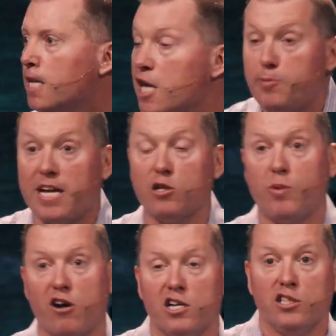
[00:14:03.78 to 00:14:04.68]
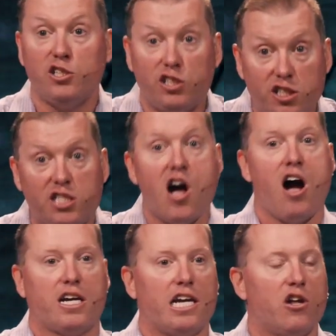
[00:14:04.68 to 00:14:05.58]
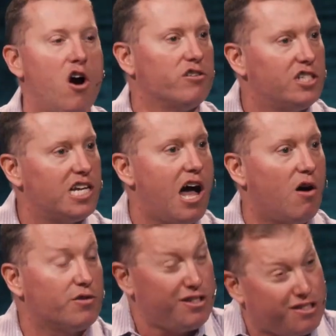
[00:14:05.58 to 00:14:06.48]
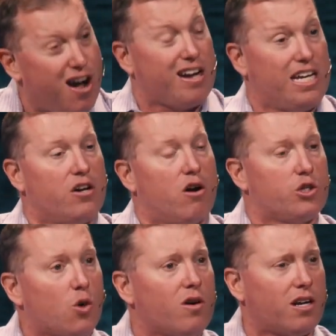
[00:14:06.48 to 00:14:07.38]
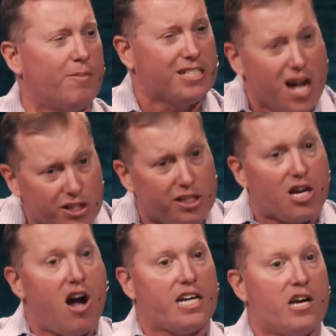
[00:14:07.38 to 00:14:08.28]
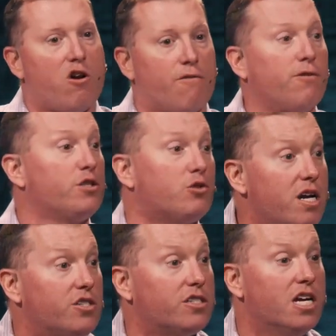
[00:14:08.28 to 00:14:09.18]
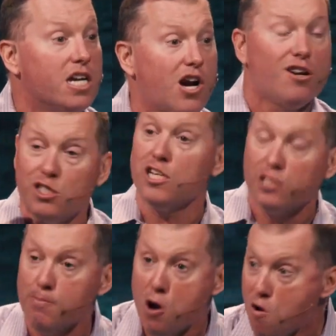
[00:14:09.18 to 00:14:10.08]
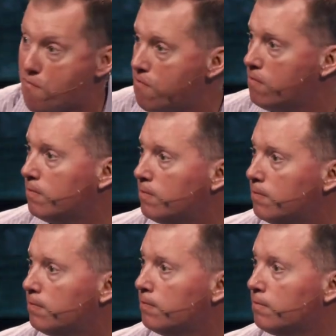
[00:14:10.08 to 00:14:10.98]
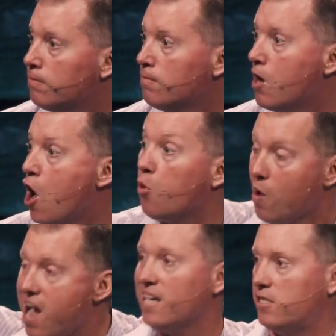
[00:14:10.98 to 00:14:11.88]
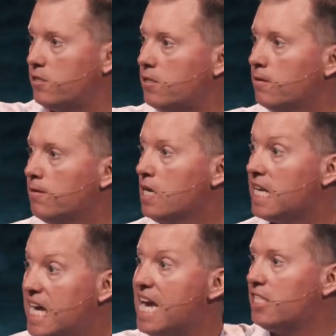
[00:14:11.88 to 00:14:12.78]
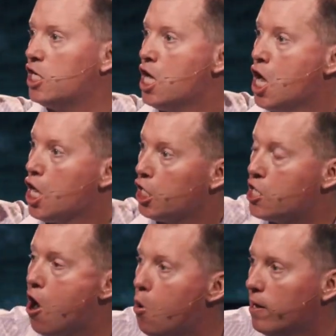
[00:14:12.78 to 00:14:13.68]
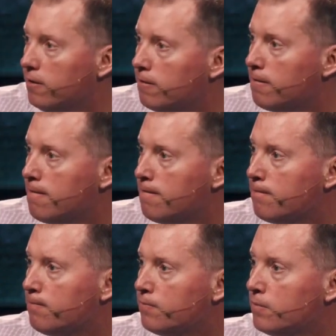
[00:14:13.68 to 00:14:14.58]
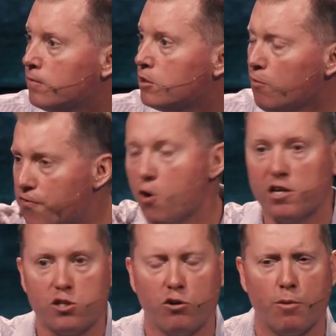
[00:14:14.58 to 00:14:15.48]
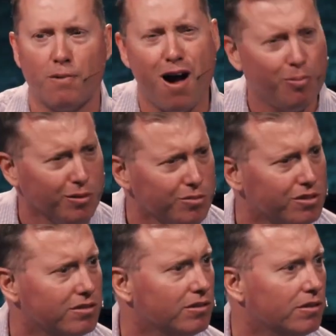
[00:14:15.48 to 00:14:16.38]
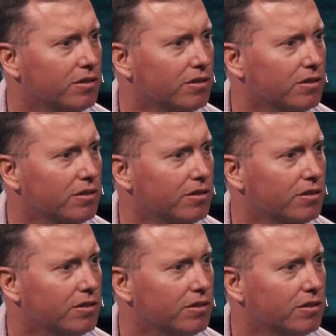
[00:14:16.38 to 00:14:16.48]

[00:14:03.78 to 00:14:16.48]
It is because we are stuck in ourselves, stuck in our shortcomings, stuck in our frustrations. God says, move. Arise. Get going. Don't focus on your problems.